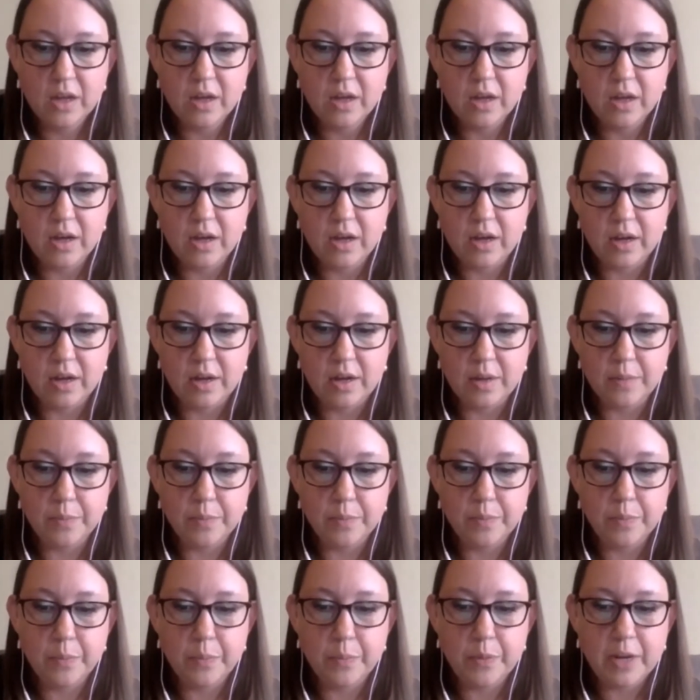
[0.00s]
But
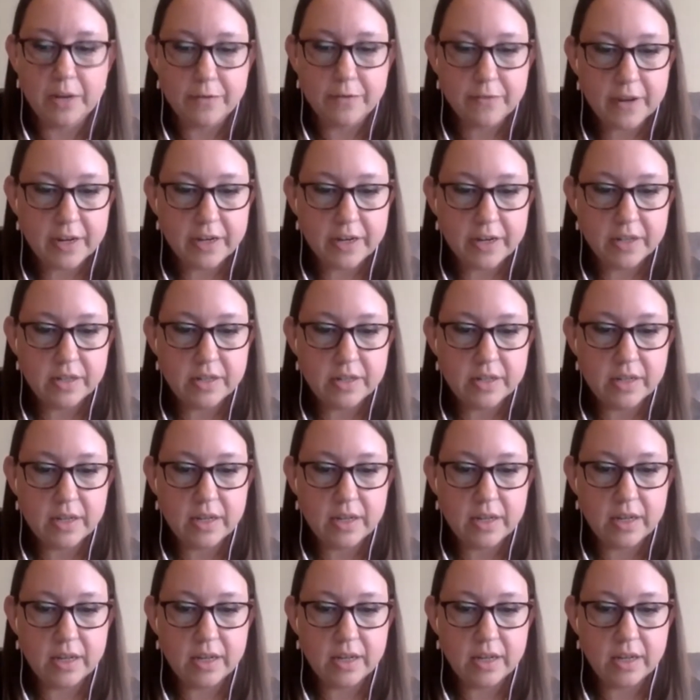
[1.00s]
I find
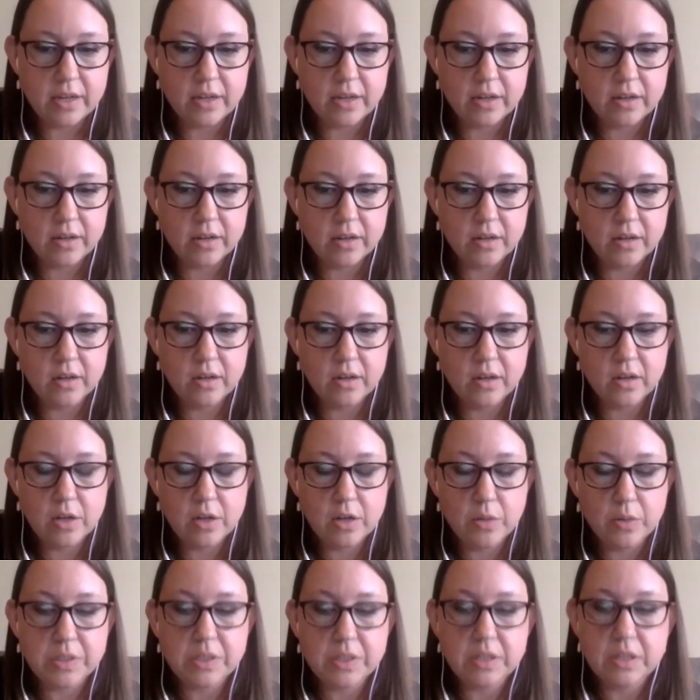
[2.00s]
it
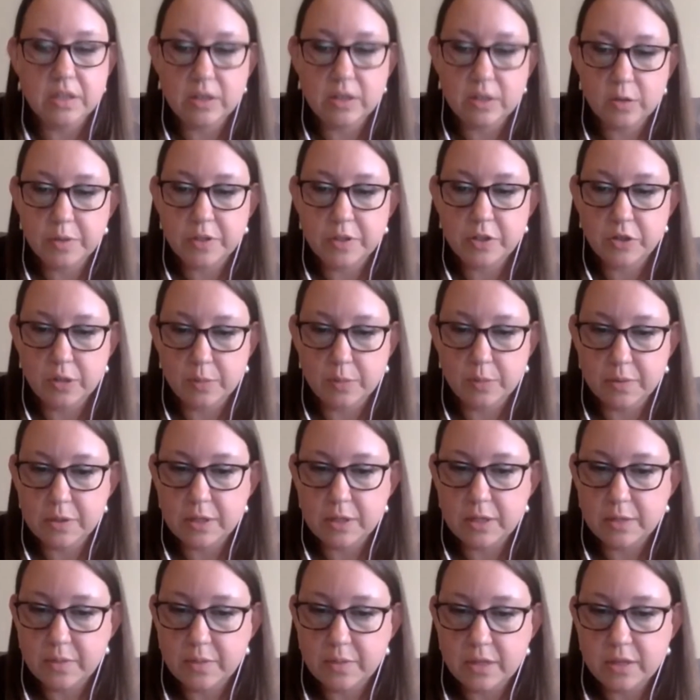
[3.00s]
was a little bit
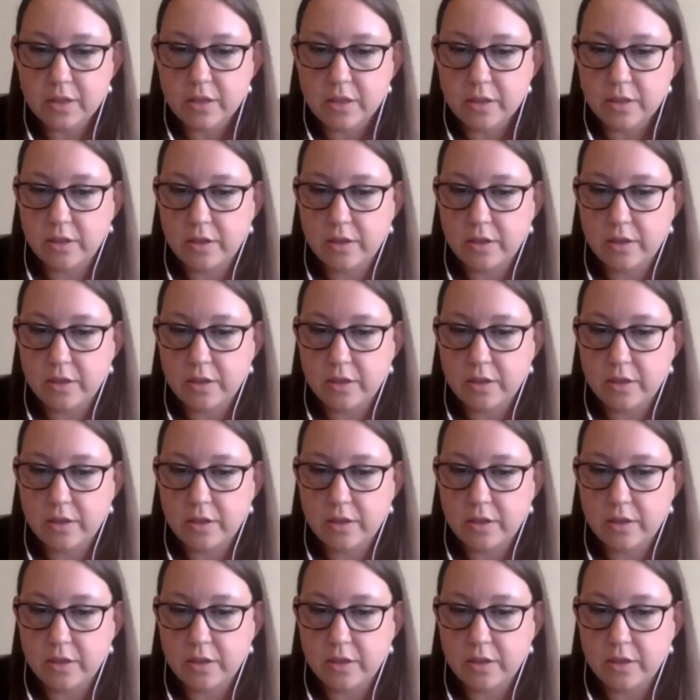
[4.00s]
troublesome that